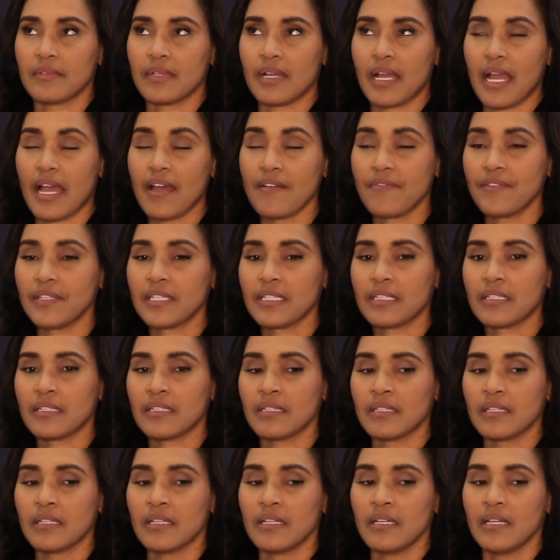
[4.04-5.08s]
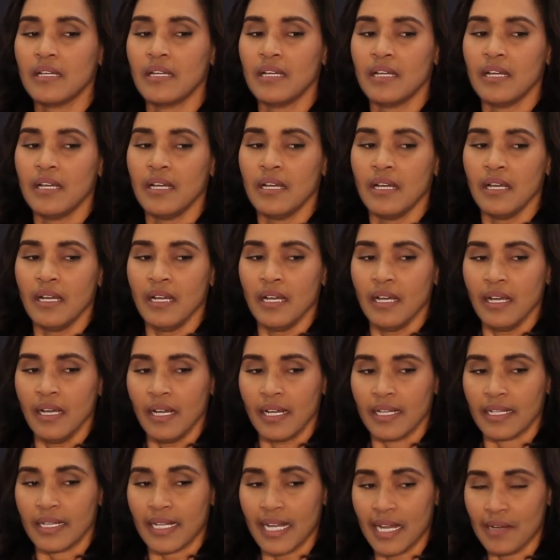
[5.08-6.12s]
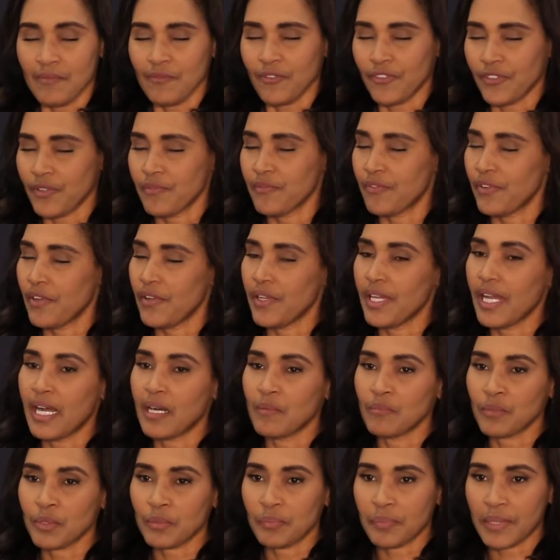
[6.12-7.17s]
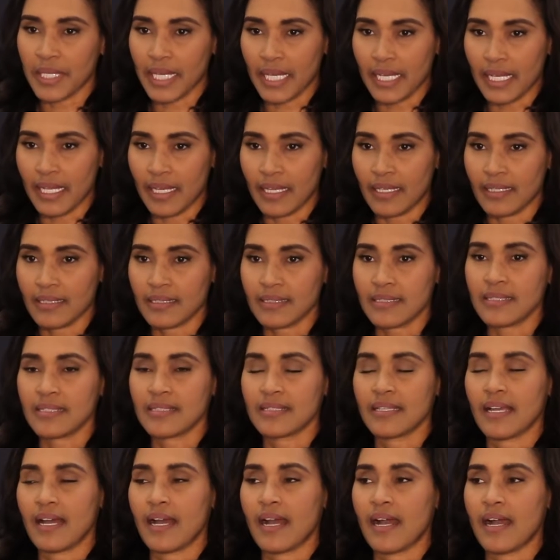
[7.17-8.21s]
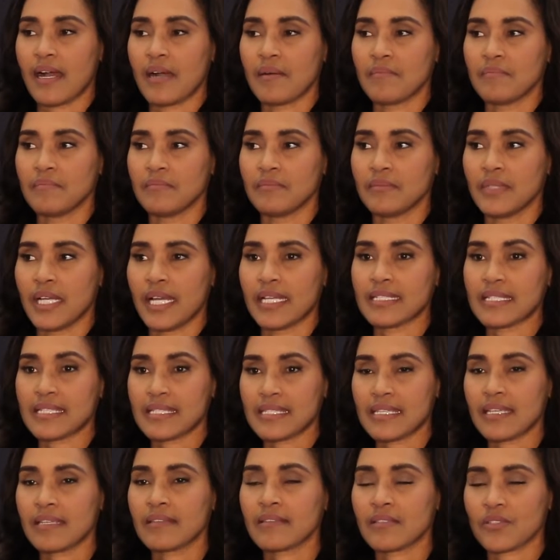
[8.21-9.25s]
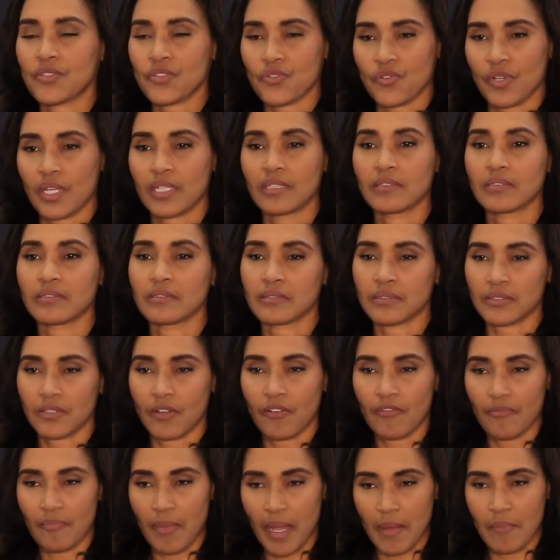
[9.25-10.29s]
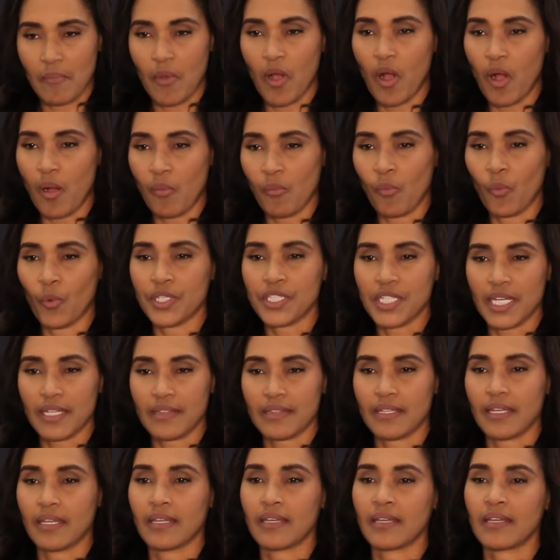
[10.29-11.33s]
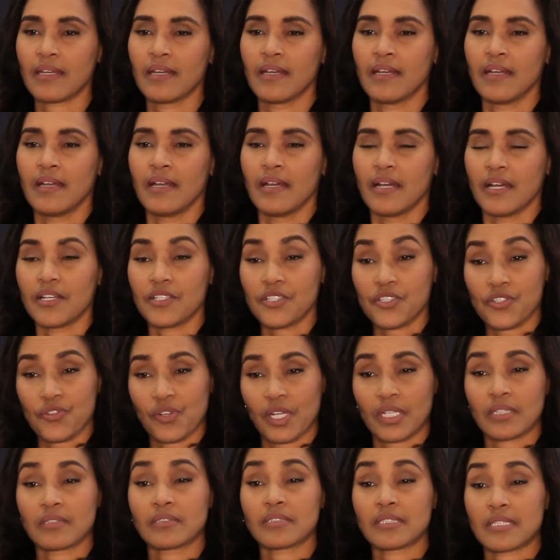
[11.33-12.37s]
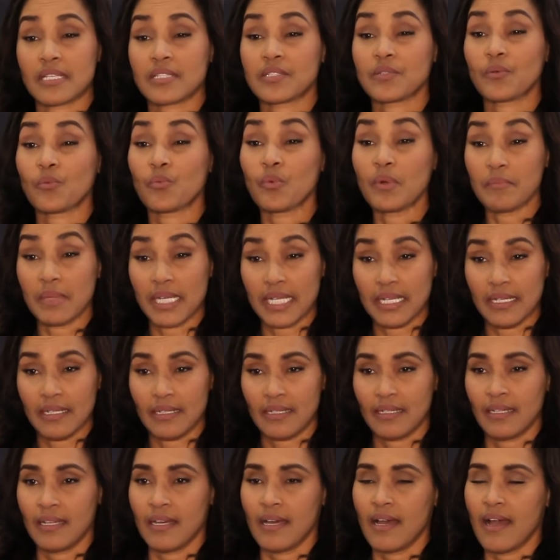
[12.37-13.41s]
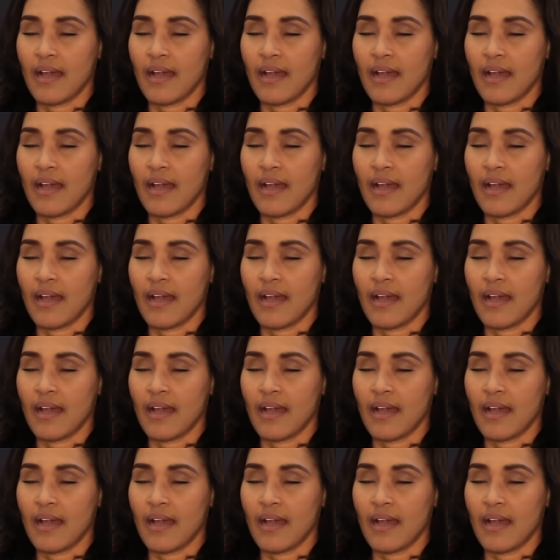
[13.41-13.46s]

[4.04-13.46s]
having come from very humble beginnings and seeing the struggles of my mom, which I think her struggles as a woman